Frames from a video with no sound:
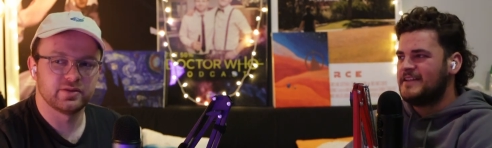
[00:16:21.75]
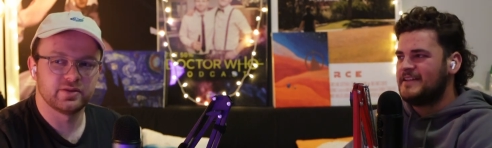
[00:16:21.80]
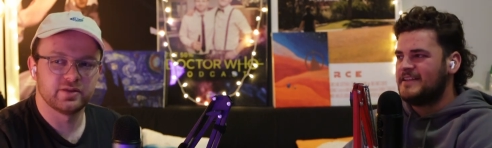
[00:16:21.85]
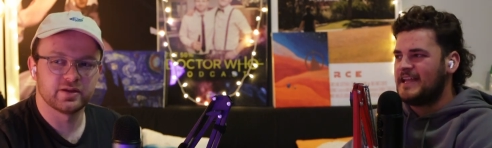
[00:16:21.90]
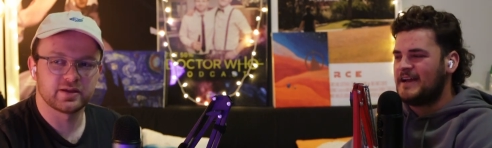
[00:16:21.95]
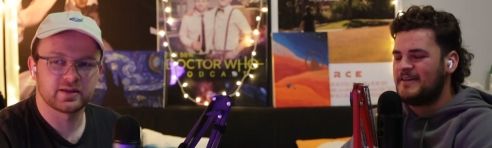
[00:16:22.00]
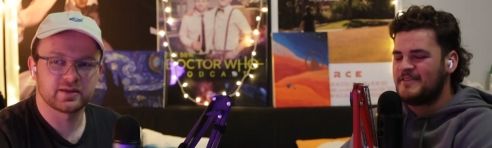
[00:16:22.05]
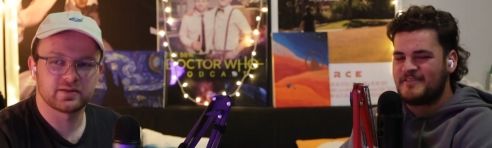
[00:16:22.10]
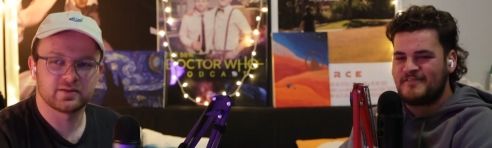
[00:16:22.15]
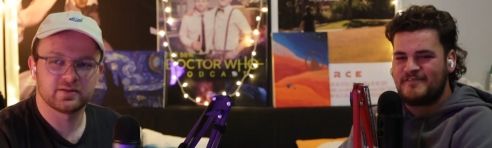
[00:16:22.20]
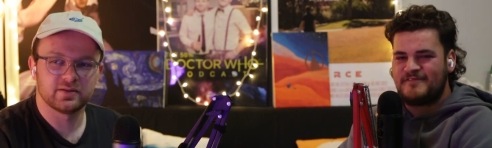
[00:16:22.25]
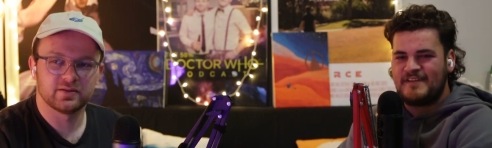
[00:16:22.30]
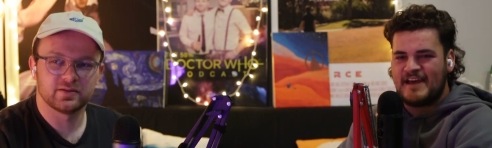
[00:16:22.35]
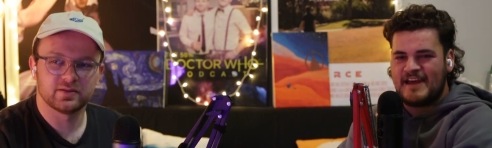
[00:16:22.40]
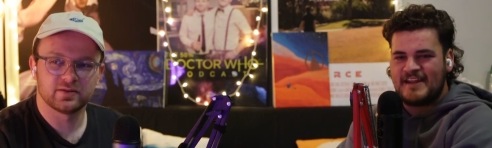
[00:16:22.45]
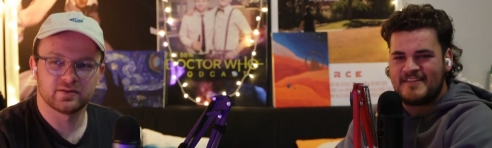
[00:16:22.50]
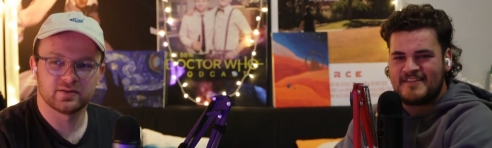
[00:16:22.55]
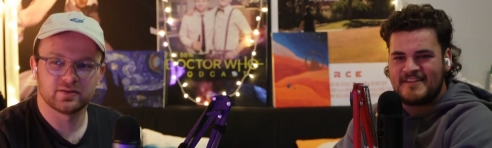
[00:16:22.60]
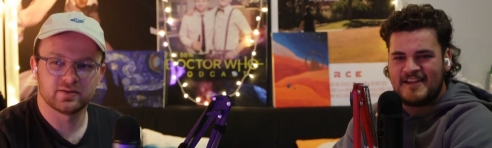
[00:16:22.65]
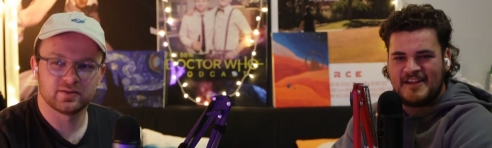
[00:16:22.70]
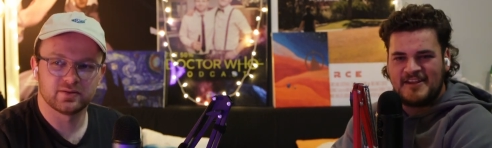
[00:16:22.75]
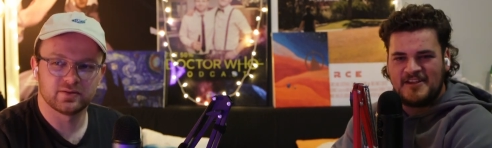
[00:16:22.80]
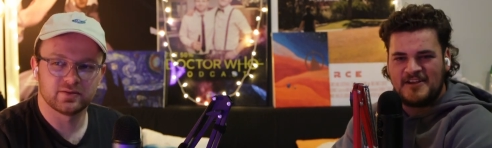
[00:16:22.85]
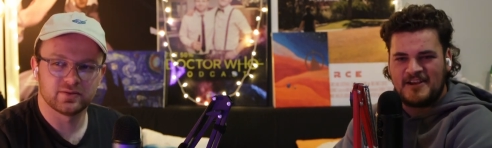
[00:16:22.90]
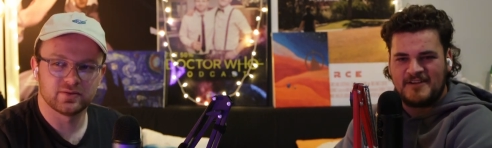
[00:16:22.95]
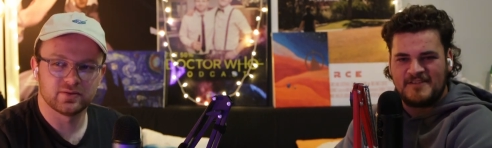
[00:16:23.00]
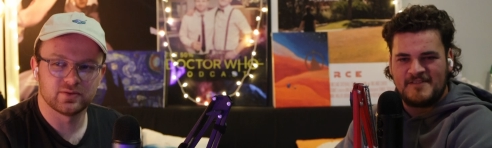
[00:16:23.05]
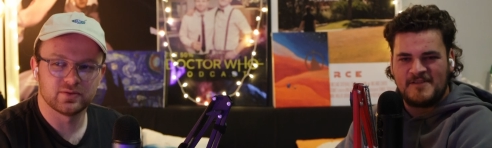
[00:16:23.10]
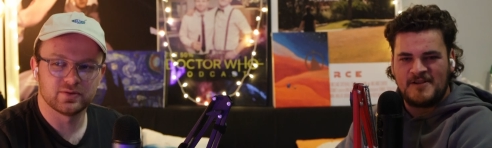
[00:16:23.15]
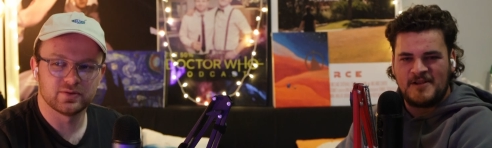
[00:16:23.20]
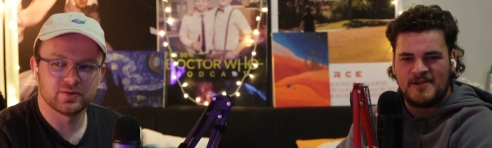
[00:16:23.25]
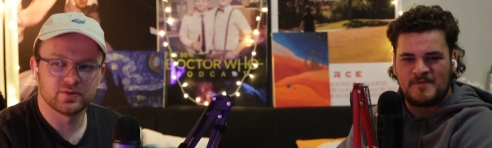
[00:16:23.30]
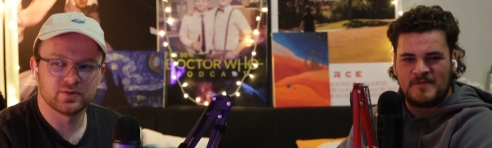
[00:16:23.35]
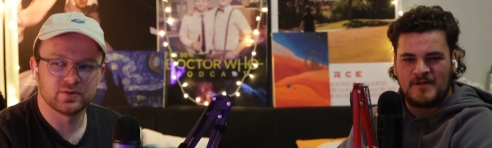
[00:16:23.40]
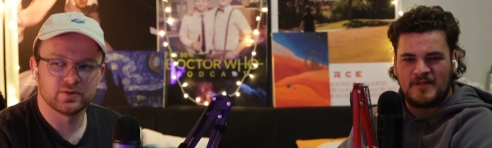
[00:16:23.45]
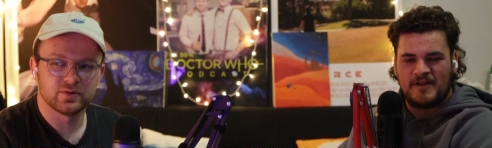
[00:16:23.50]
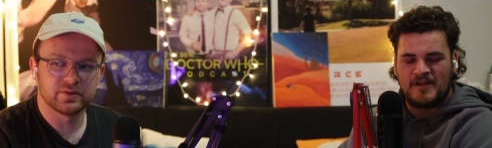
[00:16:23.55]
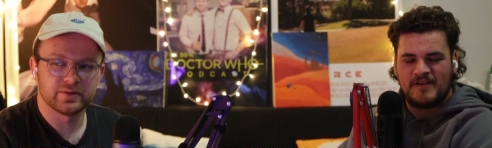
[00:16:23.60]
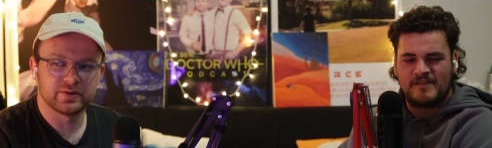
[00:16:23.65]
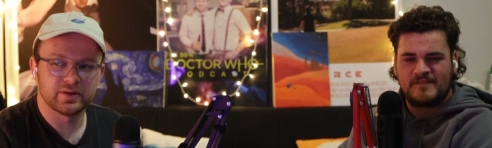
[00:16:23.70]
Speaker 1: The, that was the fattest ADR I've ever heard in
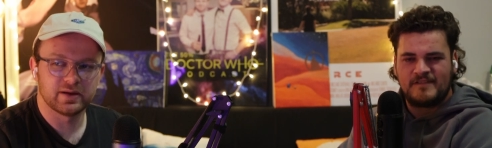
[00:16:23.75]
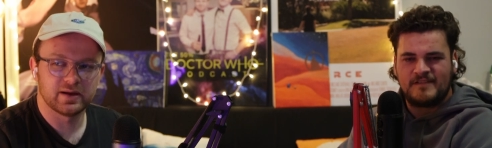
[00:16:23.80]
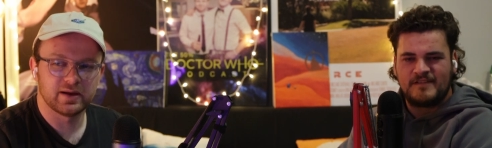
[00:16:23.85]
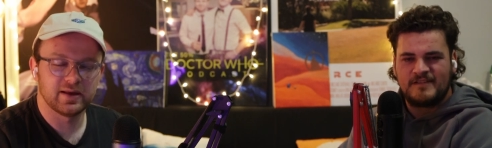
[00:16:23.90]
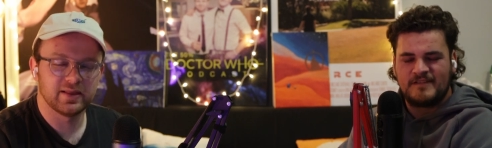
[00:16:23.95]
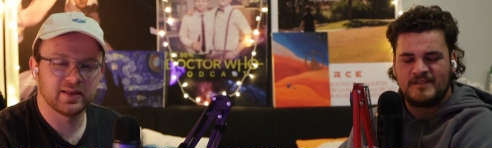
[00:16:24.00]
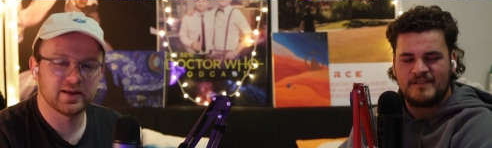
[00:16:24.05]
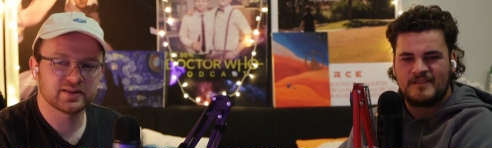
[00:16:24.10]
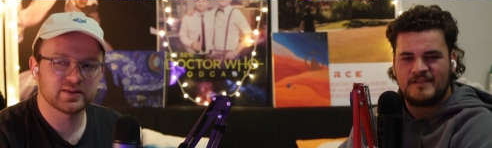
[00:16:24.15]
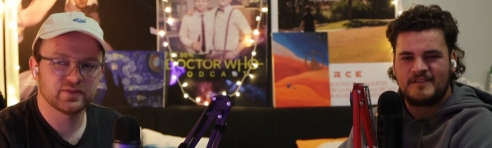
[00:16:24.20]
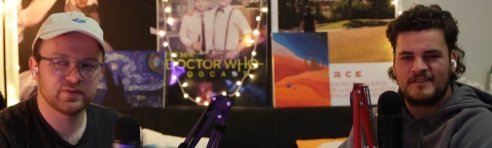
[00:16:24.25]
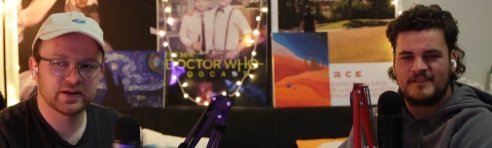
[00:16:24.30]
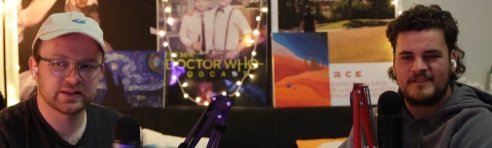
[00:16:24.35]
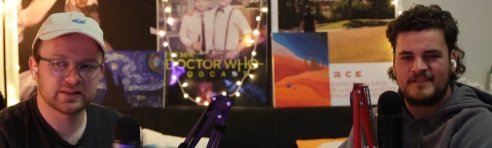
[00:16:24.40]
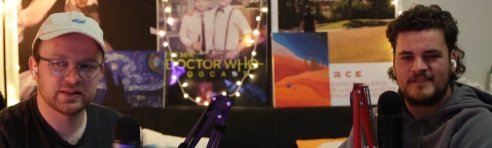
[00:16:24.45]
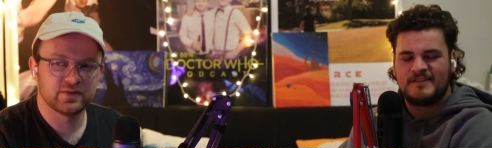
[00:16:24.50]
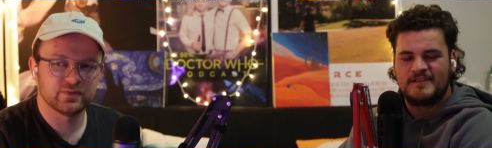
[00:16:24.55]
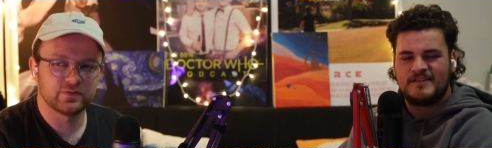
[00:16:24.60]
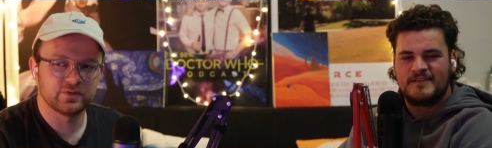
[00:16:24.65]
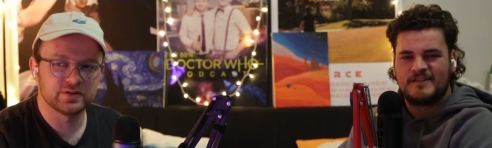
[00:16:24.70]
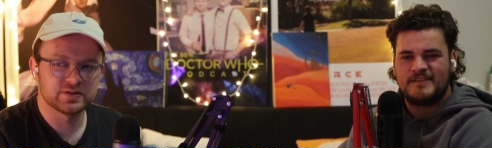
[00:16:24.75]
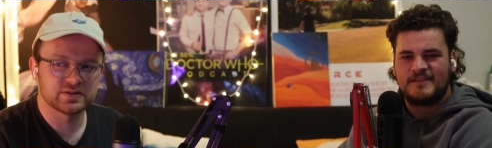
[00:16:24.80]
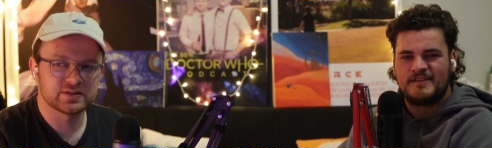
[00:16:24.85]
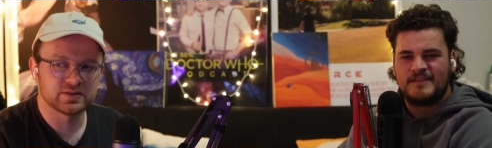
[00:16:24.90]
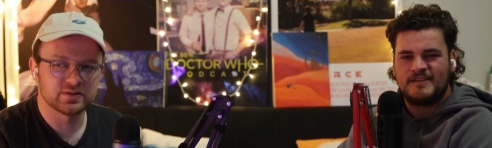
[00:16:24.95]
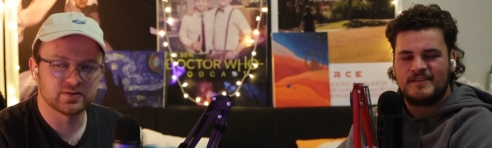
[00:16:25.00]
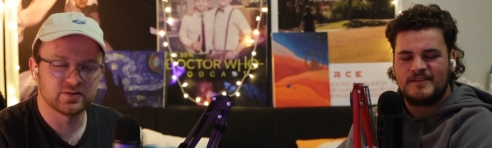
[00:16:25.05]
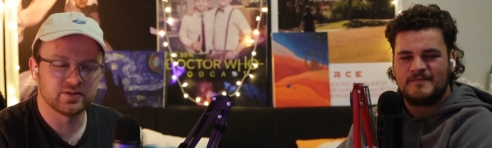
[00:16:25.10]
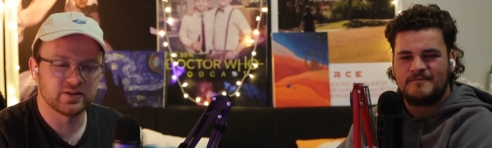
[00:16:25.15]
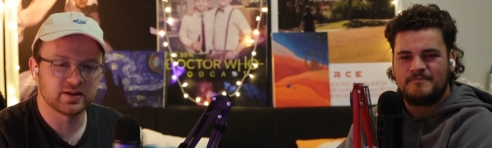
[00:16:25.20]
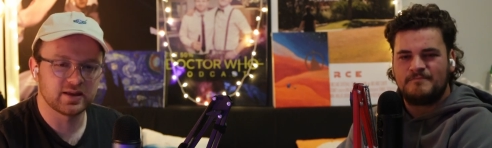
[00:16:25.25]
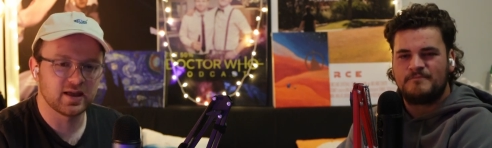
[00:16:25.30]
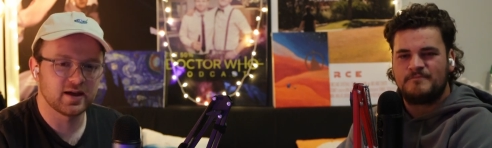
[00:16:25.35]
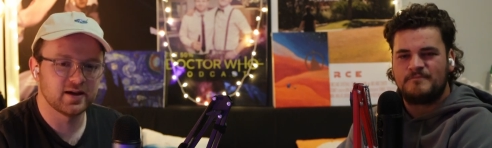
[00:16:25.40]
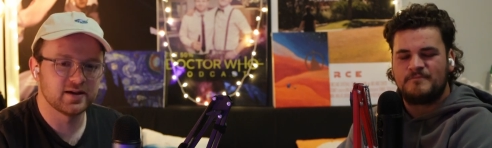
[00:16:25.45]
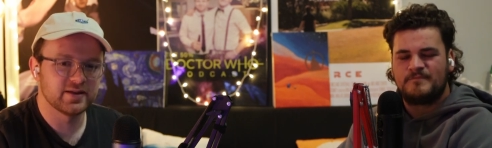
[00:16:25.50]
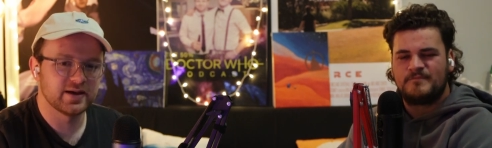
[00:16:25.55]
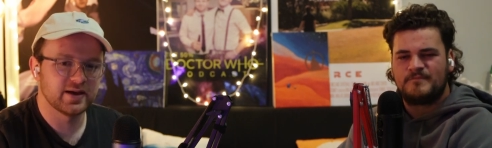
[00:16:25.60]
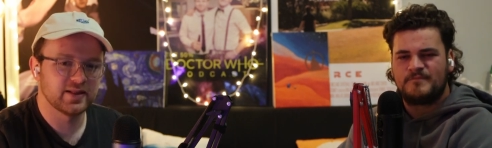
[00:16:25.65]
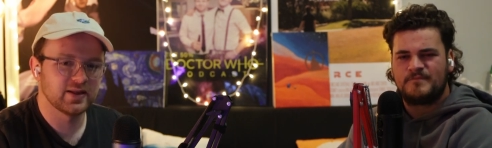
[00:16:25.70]
my life. I like the fact that Vincent, the
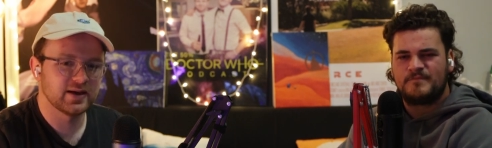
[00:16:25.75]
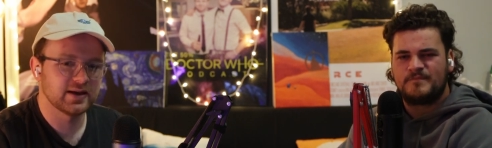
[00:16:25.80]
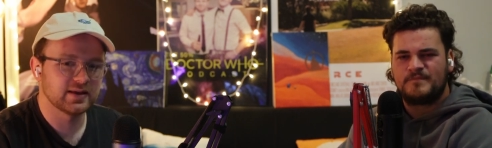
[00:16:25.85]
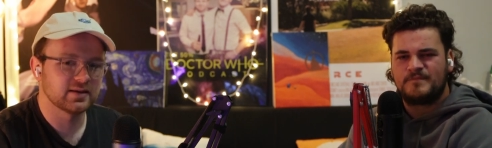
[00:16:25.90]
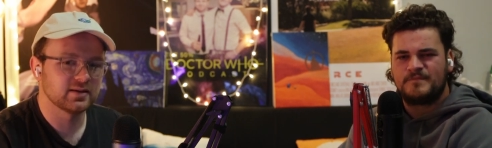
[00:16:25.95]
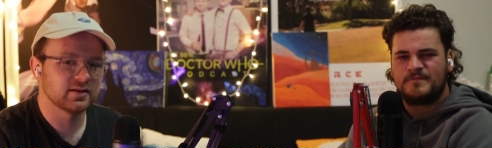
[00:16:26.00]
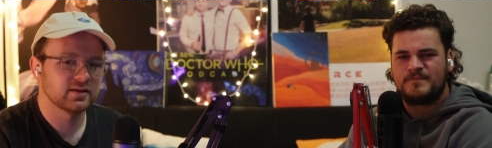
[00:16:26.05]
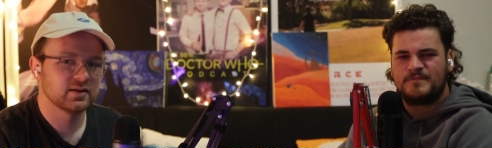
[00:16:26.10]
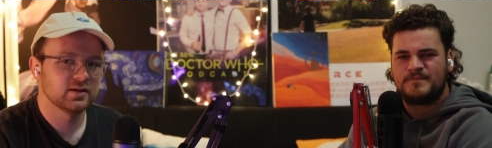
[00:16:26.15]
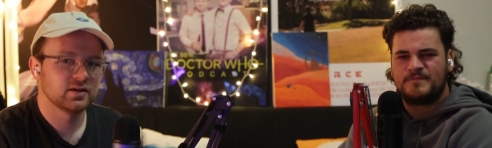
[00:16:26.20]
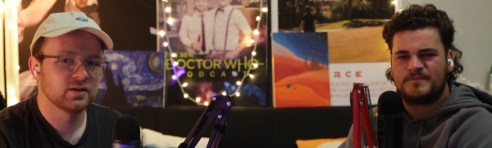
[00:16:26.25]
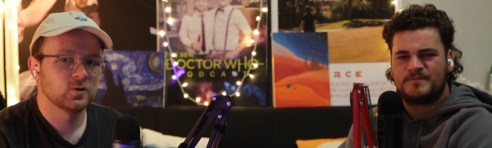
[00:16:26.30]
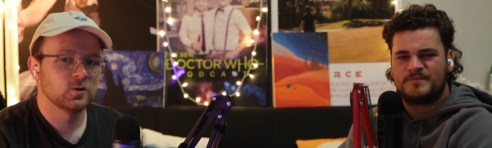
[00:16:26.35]
guy that like,